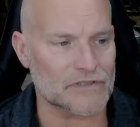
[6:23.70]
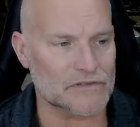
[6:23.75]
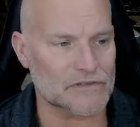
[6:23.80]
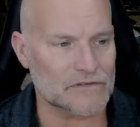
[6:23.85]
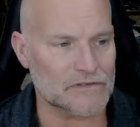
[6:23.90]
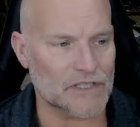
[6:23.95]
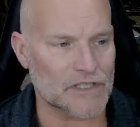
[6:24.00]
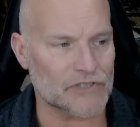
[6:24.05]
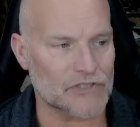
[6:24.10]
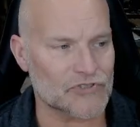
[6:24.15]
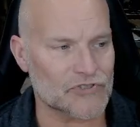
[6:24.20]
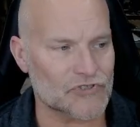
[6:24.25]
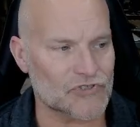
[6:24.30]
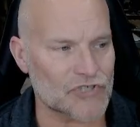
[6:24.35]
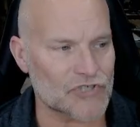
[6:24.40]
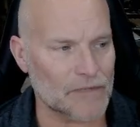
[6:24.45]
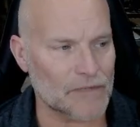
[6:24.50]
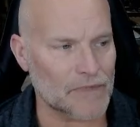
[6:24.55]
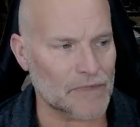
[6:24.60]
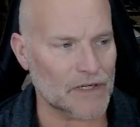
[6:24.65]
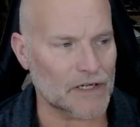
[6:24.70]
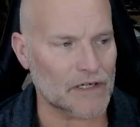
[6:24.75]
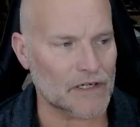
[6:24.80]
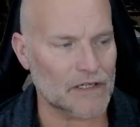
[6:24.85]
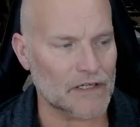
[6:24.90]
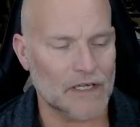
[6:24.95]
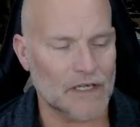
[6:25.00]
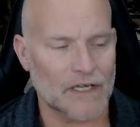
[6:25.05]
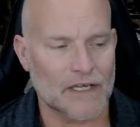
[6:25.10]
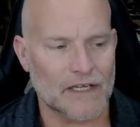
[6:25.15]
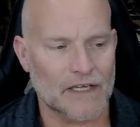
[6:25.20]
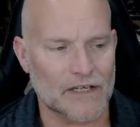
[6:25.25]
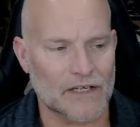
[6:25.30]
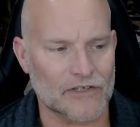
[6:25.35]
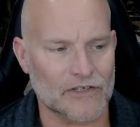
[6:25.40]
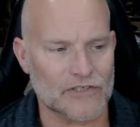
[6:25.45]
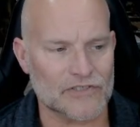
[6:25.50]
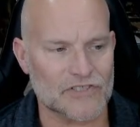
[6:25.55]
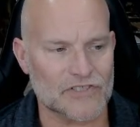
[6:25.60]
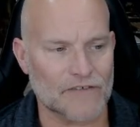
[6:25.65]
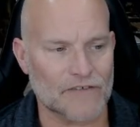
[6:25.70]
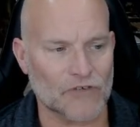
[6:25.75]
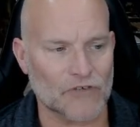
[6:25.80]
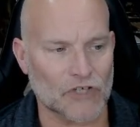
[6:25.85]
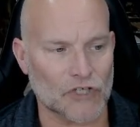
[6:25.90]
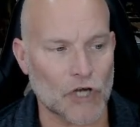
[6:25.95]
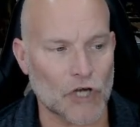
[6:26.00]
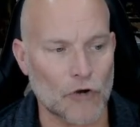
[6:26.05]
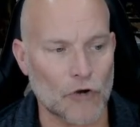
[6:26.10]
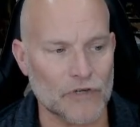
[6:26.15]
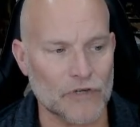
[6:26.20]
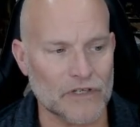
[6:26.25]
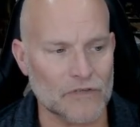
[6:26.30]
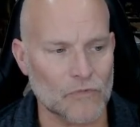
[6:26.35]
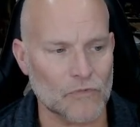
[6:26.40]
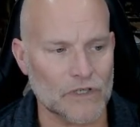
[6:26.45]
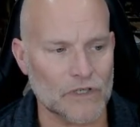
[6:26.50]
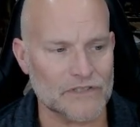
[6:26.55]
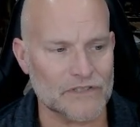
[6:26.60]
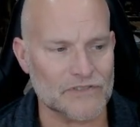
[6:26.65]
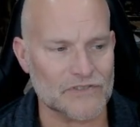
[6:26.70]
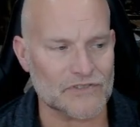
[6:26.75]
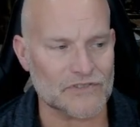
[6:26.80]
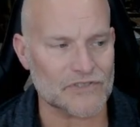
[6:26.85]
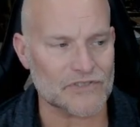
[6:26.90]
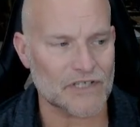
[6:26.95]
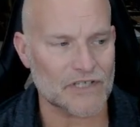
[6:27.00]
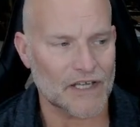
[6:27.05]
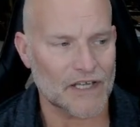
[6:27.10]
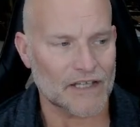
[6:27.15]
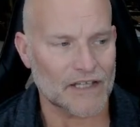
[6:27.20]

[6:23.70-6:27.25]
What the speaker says: Here's Gemma, here's different coding ones